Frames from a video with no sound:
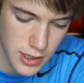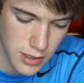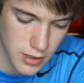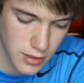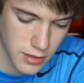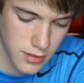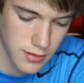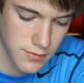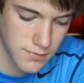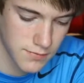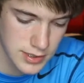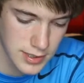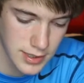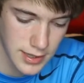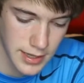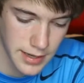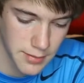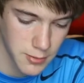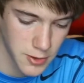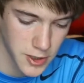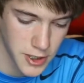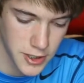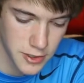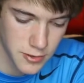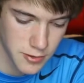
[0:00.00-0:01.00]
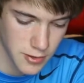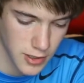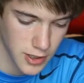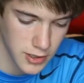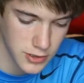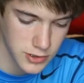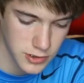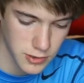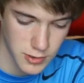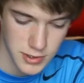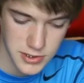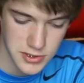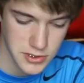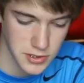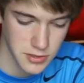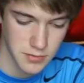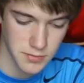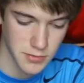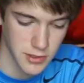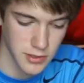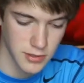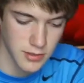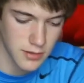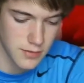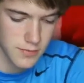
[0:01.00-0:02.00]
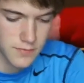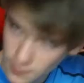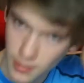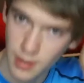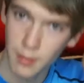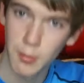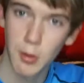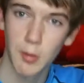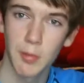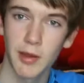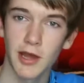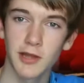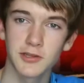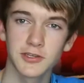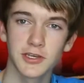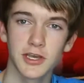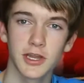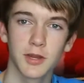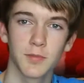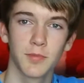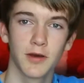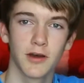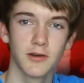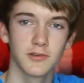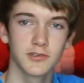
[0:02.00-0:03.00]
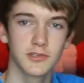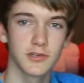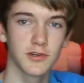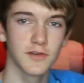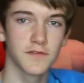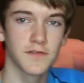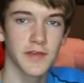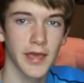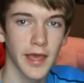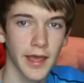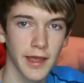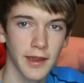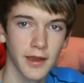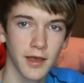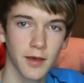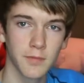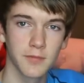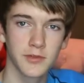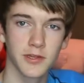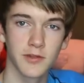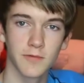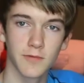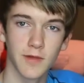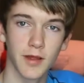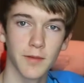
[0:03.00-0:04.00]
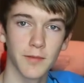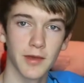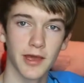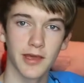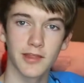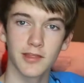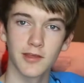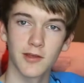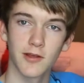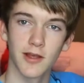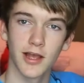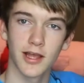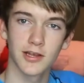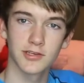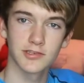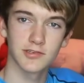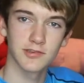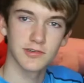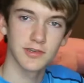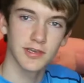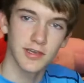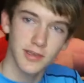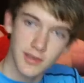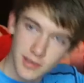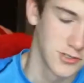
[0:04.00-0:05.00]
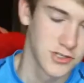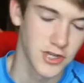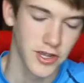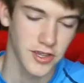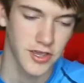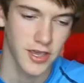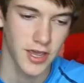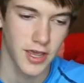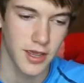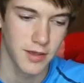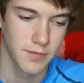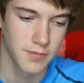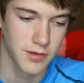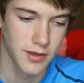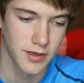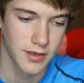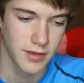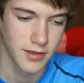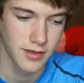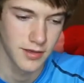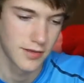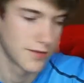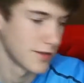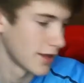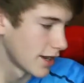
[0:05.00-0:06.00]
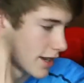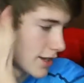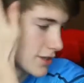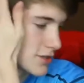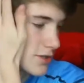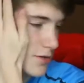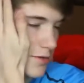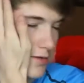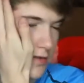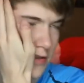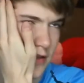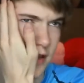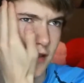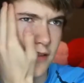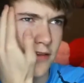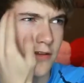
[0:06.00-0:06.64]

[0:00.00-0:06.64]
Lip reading: again. Celebrity crush? I'm about to get a poster of Kate Upton right back there, actually. JK, but that actually...